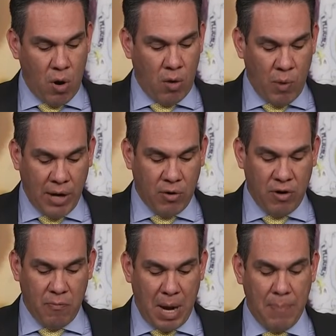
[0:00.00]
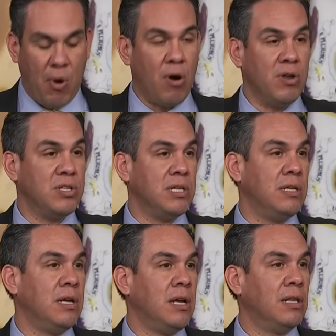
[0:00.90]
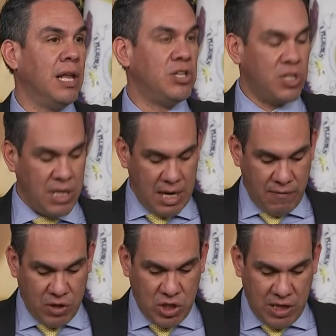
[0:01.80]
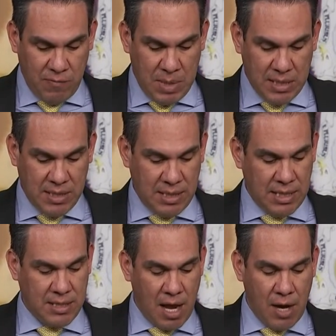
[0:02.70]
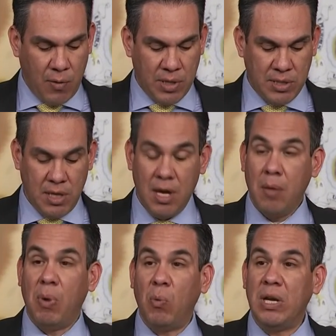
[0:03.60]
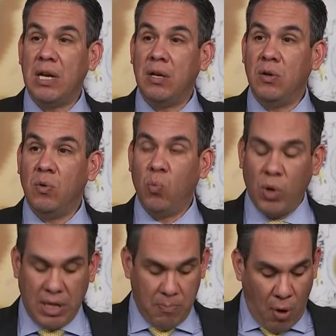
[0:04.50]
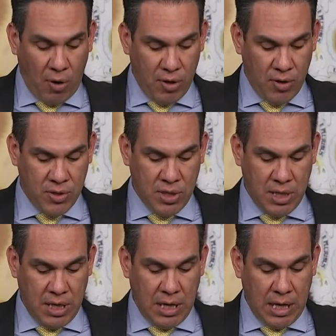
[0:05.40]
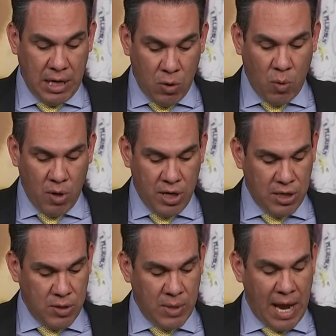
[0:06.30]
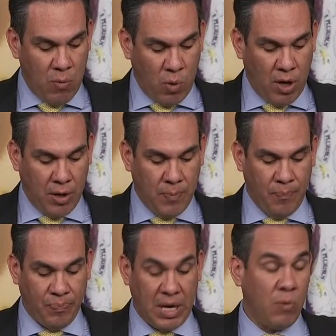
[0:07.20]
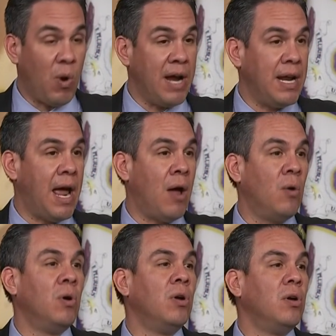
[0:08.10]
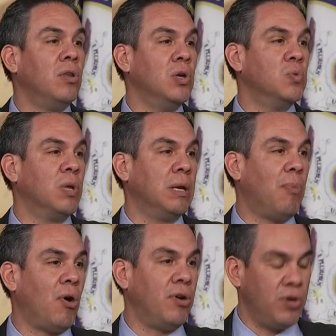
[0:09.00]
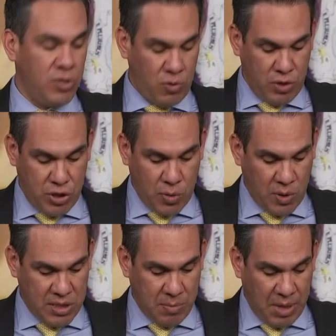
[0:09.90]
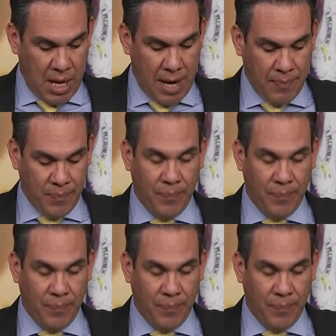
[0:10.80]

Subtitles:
our record of bipartisan legislative achievements in this Congress. But we need willing partners in order to do that work. And right now, those willing partners are in short supply.